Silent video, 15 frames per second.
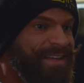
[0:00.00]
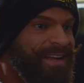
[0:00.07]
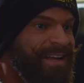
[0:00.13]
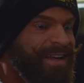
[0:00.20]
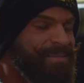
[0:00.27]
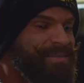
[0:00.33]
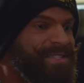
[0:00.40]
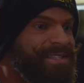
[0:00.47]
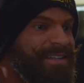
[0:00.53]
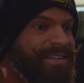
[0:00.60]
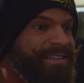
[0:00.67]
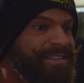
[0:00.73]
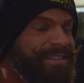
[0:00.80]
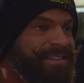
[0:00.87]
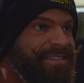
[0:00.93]
And I'm
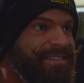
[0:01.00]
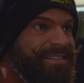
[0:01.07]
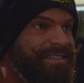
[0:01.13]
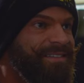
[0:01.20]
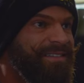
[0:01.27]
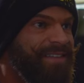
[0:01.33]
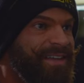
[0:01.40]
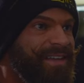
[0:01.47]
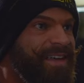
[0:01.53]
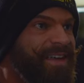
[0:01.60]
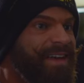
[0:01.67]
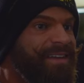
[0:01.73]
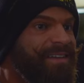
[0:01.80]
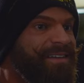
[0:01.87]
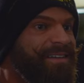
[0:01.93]
still the
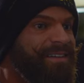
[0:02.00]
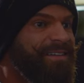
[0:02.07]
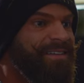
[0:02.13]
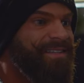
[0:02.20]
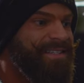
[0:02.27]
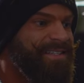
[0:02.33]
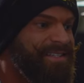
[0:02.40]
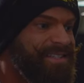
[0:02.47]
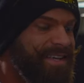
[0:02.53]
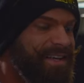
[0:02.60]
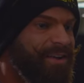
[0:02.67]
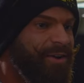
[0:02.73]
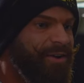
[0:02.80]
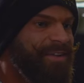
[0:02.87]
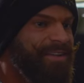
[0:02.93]
kid
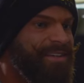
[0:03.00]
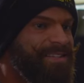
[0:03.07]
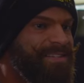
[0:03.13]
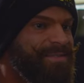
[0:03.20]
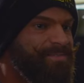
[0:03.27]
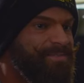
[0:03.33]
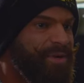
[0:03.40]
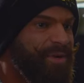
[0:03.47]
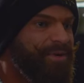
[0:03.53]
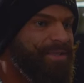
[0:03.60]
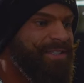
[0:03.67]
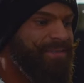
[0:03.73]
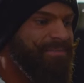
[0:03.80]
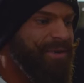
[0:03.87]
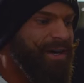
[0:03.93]
sitting on his
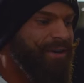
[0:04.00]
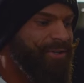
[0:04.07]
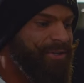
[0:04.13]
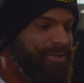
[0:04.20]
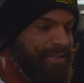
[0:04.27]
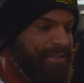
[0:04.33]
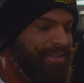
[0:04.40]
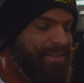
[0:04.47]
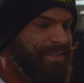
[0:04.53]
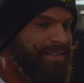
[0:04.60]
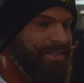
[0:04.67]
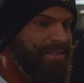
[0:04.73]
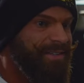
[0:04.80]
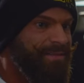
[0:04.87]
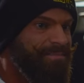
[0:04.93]
protein powder
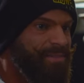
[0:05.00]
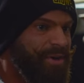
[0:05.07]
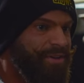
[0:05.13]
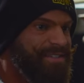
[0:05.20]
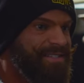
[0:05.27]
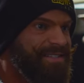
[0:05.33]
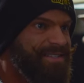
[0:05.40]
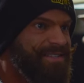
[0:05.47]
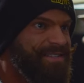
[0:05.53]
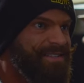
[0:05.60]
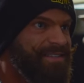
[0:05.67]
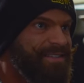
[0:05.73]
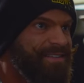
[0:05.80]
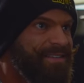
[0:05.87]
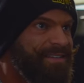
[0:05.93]

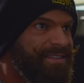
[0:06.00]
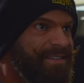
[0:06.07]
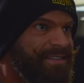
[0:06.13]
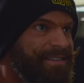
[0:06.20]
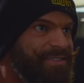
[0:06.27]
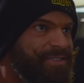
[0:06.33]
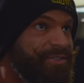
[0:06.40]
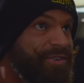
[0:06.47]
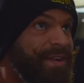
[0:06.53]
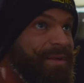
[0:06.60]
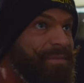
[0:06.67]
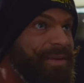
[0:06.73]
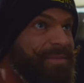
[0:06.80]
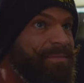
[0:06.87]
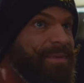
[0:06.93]
boxes,
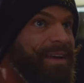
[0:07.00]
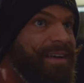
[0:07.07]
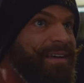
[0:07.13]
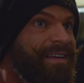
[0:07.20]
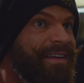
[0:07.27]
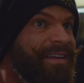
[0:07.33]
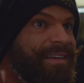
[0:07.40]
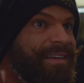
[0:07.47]
dreaming big,